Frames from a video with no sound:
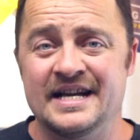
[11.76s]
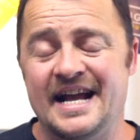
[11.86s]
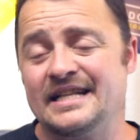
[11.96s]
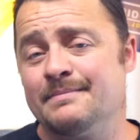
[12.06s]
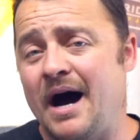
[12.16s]

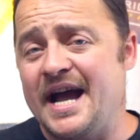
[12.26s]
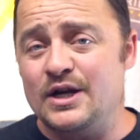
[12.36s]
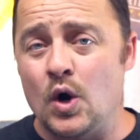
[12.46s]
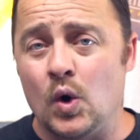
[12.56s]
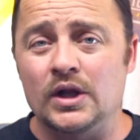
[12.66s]
It's my
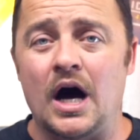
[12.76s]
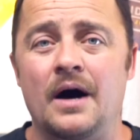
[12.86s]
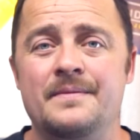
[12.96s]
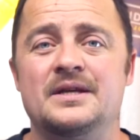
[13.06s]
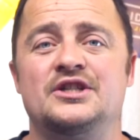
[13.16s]
goal
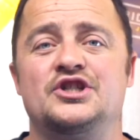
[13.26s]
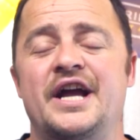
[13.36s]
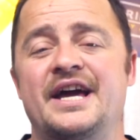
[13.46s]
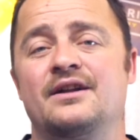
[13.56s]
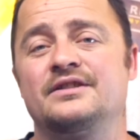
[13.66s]
on this
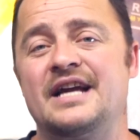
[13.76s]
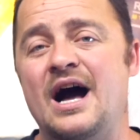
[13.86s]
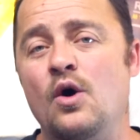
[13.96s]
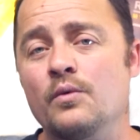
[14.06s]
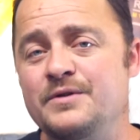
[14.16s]
channel to
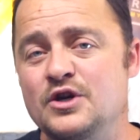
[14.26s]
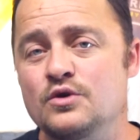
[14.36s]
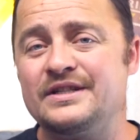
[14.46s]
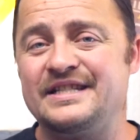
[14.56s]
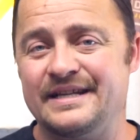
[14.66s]
help you
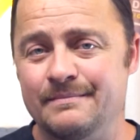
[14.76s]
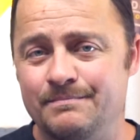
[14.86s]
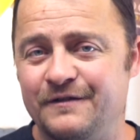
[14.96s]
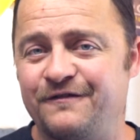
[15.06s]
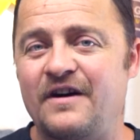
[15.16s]

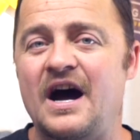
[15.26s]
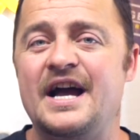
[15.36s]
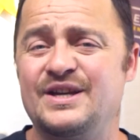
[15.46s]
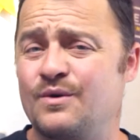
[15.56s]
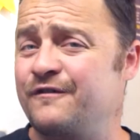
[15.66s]
simplify
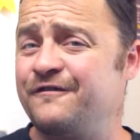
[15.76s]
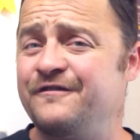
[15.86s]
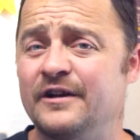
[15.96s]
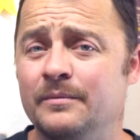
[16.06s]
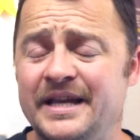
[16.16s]
your
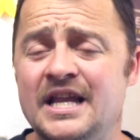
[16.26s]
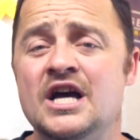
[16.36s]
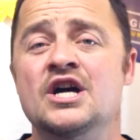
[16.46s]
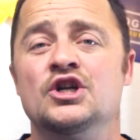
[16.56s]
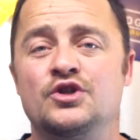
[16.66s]
filming
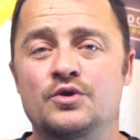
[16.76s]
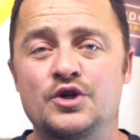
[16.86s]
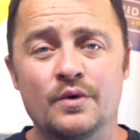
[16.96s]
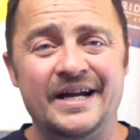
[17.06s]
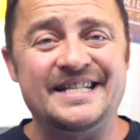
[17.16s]
so
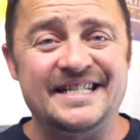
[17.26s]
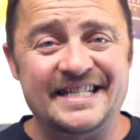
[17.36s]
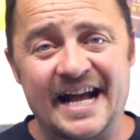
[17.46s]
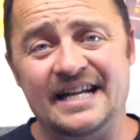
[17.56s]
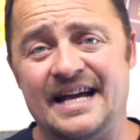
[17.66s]
you can
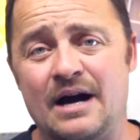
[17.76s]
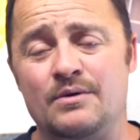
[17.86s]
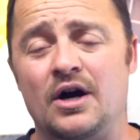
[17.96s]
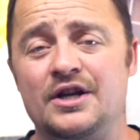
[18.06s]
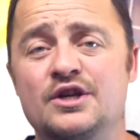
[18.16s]
stand out
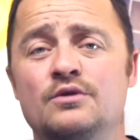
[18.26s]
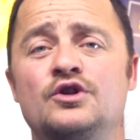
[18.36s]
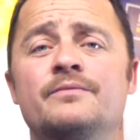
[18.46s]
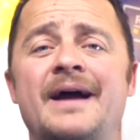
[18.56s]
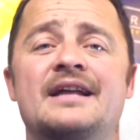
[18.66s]
on
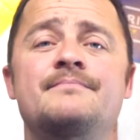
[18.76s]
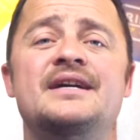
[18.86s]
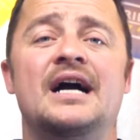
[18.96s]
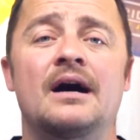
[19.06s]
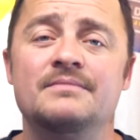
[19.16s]
YouTube and
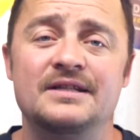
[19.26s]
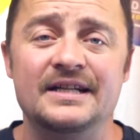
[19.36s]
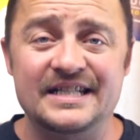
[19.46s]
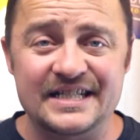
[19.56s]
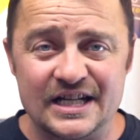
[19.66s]
become
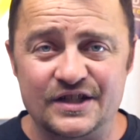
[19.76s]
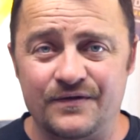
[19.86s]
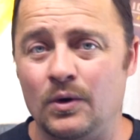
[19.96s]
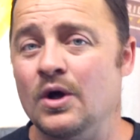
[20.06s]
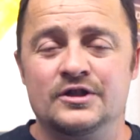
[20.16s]

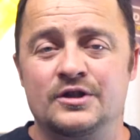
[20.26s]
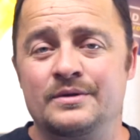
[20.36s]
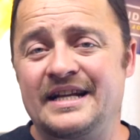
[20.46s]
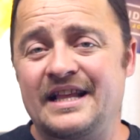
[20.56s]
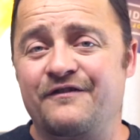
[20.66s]
successful. So
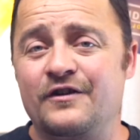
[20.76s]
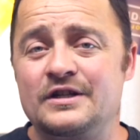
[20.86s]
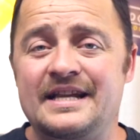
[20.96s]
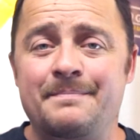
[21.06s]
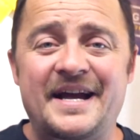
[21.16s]
take that
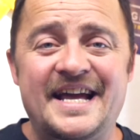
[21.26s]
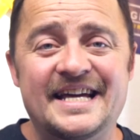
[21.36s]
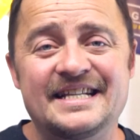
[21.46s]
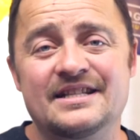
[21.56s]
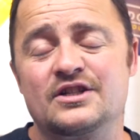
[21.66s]
first step by
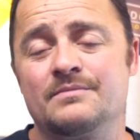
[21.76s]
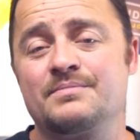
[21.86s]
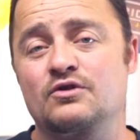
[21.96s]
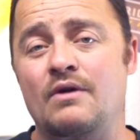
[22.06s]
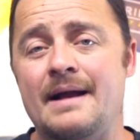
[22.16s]
hitting the
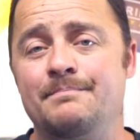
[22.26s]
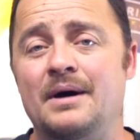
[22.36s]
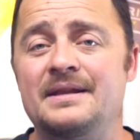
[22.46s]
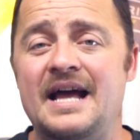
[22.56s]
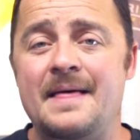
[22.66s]
subscribe
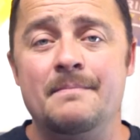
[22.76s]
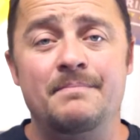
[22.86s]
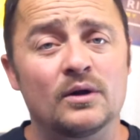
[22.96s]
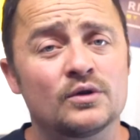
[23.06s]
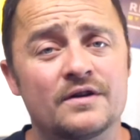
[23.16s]
button and the
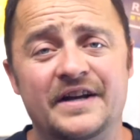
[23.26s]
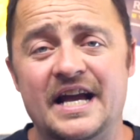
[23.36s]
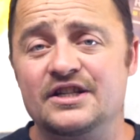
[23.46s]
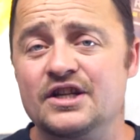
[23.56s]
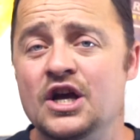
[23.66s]
bell
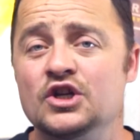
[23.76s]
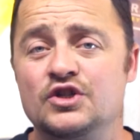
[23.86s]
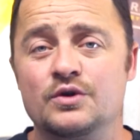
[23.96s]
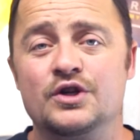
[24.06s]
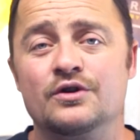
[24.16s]
notification
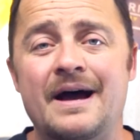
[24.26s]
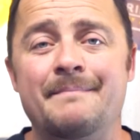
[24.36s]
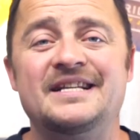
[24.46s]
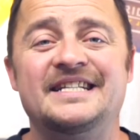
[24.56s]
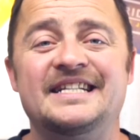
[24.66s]
so you're not
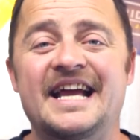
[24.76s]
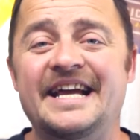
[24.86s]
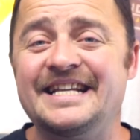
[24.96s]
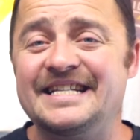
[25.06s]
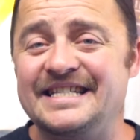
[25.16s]
missing
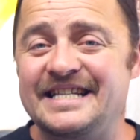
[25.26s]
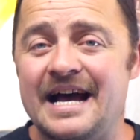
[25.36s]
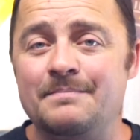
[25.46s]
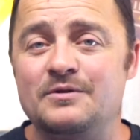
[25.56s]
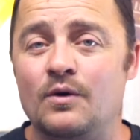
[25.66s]
any
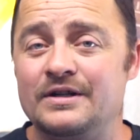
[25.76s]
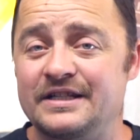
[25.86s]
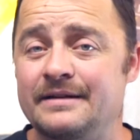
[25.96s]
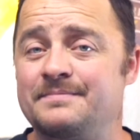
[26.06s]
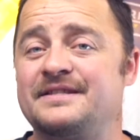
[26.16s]
steps or
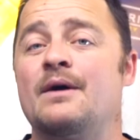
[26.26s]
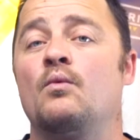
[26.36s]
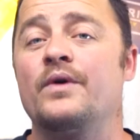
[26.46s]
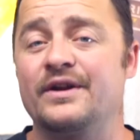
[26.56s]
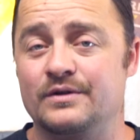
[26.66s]
tips
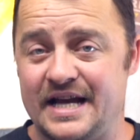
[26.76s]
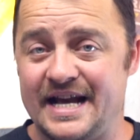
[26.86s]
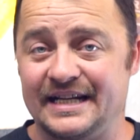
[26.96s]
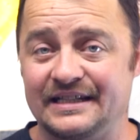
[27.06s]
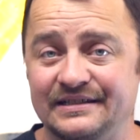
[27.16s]
that we're
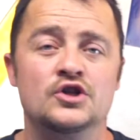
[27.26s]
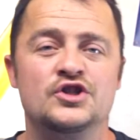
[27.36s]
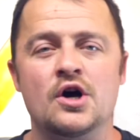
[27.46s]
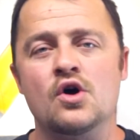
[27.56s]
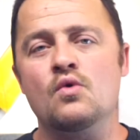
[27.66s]
taking.
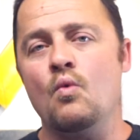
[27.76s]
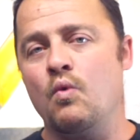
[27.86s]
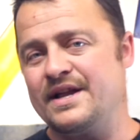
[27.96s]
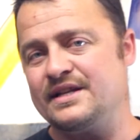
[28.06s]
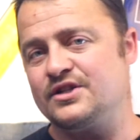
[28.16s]
So
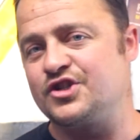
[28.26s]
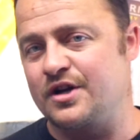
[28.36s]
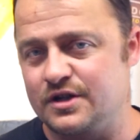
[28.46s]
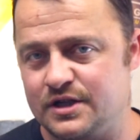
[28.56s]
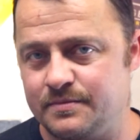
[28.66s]
what is
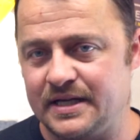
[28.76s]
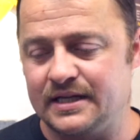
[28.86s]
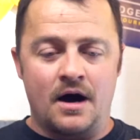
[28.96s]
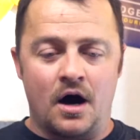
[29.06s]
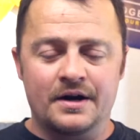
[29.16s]
shutter speed?
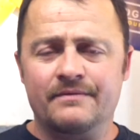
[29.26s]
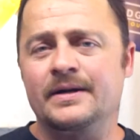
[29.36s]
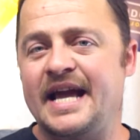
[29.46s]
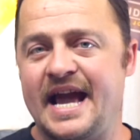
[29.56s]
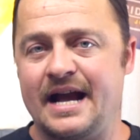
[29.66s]
On
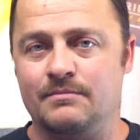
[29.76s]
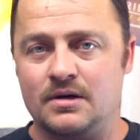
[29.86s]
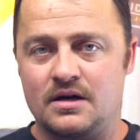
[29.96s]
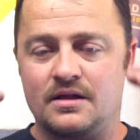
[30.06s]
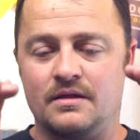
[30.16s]
every
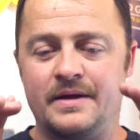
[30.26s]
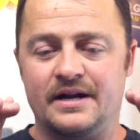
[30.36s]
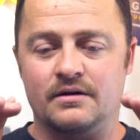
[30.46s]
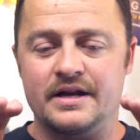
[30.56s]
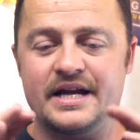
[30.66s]
camera,
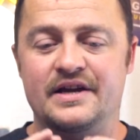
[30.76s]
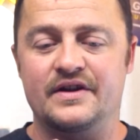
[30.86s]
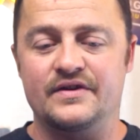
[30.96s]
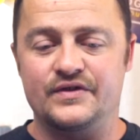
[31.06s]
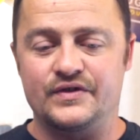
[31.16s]
there
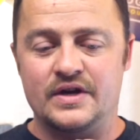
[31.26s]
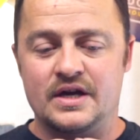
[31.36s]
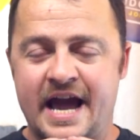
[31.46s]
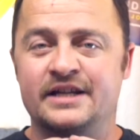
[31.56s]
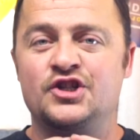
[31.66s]
is
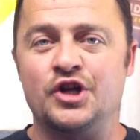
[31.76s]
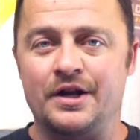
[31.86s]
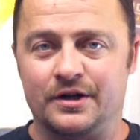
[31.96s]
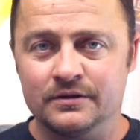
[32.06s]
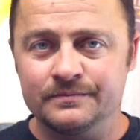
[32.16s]
a
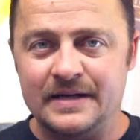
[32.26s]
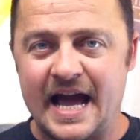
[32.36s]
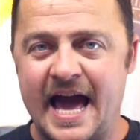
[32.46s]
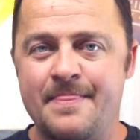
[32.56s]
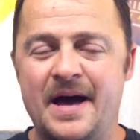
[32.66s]
shutter,
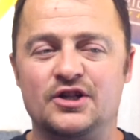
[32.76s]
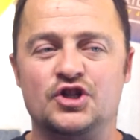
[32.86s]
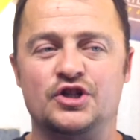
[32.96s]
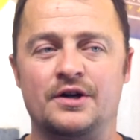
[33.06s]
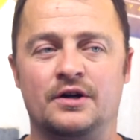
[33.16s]
and that
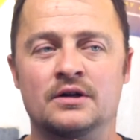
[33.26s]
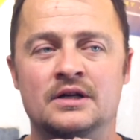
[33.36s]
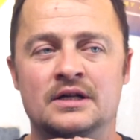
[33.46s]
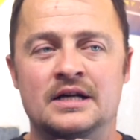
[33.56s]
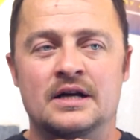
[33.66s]
shutter
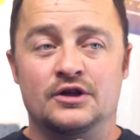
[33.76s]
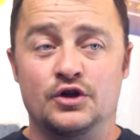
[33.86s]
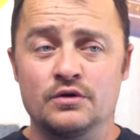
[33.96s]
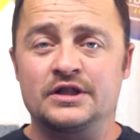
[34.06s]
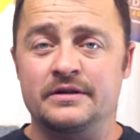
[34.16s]

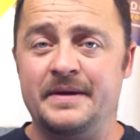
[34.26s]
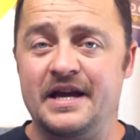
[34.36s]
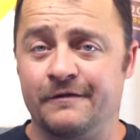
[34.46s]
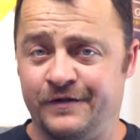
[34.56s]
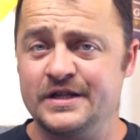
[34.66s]
used to
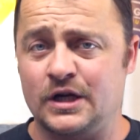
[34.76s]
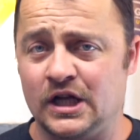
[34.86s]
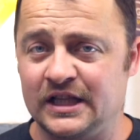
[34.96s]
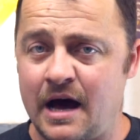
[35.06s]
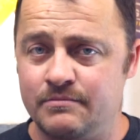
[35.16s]
be a
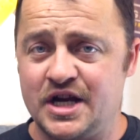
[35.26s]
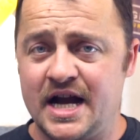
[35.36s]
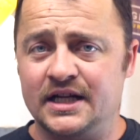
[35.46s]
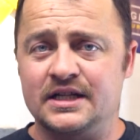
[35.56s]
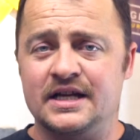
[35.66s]
physical
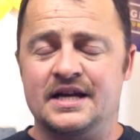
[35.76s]
object.